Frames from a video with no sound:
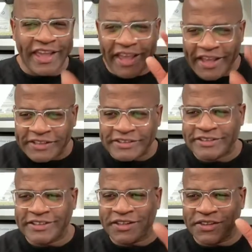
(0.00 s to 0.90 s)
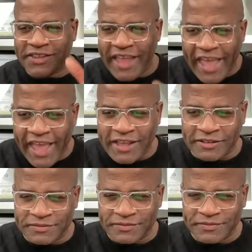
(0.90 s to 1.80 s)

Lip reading: is the thing.